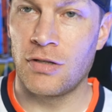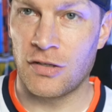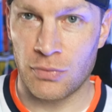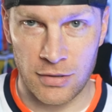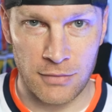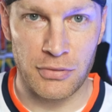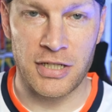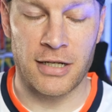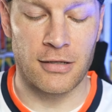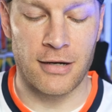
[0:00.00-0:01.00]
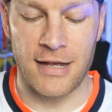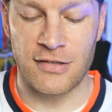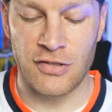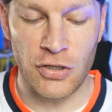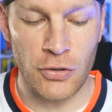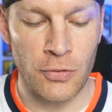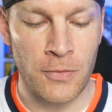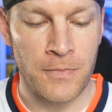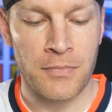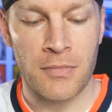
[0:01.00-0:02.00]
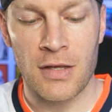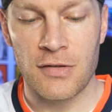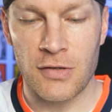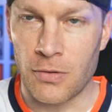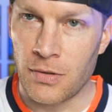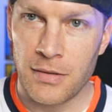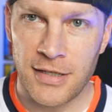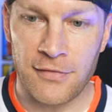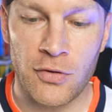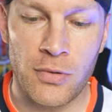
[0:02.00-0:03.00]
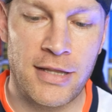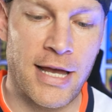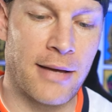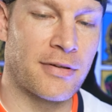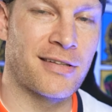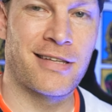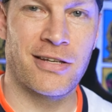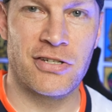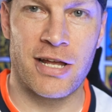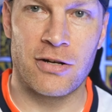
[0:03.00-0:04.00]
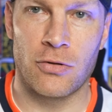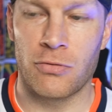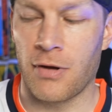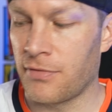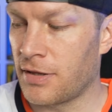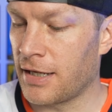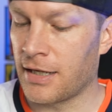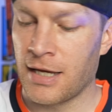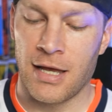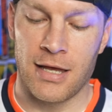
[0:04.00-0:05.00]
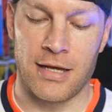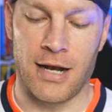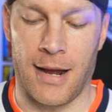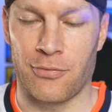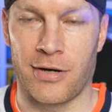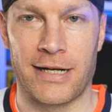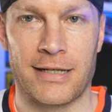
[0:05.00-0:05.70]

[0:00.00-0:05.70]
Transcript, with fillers: This one in particular has two. So definitely read that because it tells you how to go through everything and operate it.